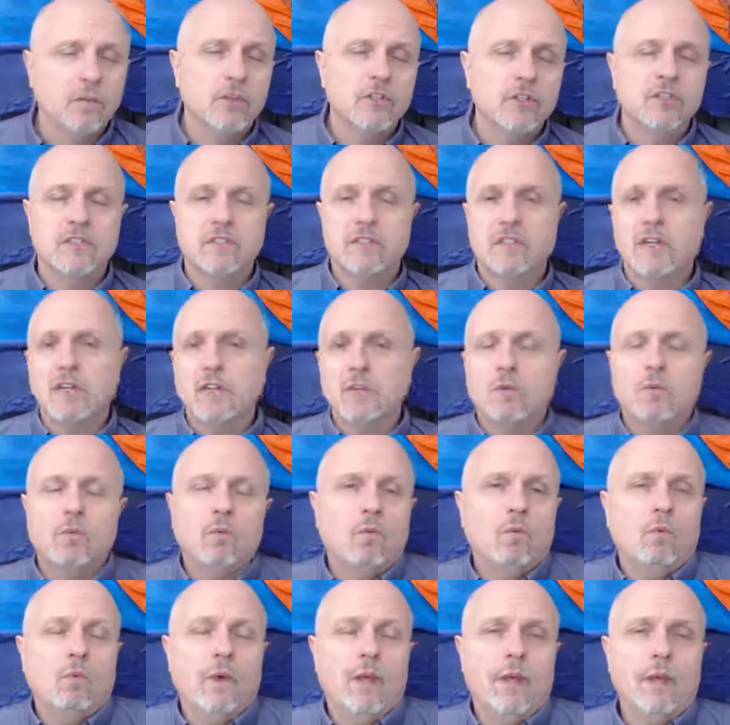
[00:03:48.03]
which is another
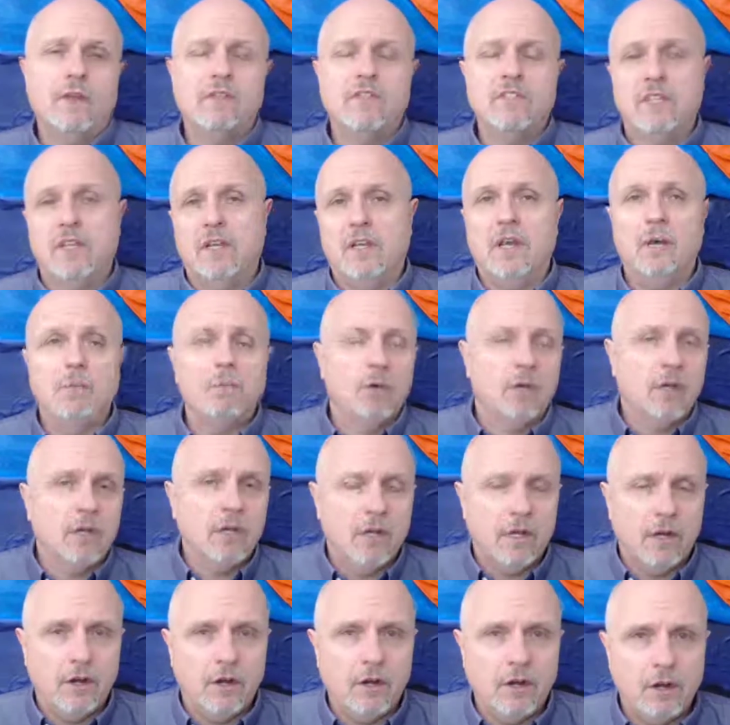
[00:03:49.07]
way of saying I bring
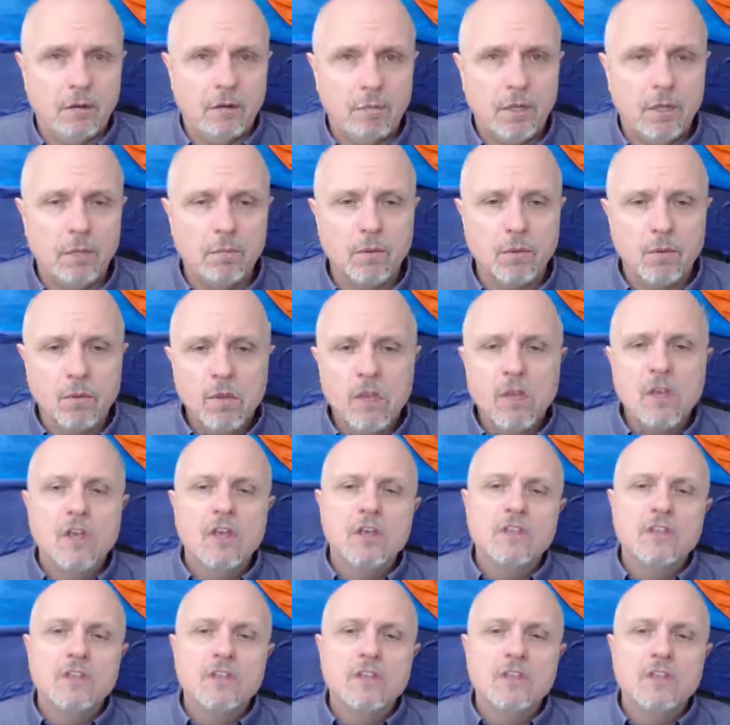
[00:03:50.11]
clarity to people.